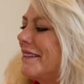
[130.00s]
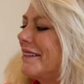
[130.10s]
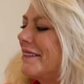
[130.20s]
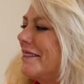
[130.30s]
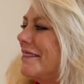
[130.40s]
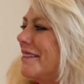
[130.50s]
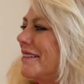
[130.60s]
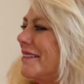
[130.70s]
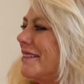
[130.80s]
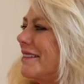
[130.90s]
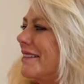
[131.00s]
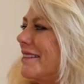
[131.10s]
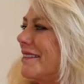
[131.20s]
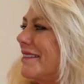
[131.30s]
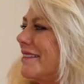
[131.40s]

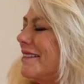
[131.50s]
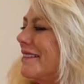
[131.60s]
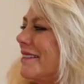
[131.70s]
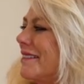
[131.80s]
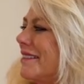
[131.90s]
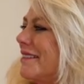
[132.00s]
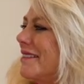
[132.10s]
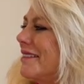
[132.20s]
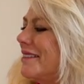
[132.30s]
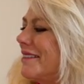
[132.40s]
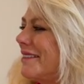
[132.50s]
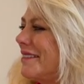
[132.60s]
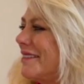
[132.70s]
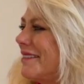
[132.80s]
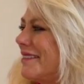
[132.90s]

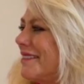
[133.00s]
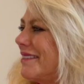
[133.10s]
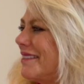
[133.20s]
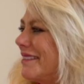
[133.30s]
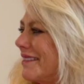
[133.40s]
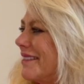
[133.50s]
[no speech]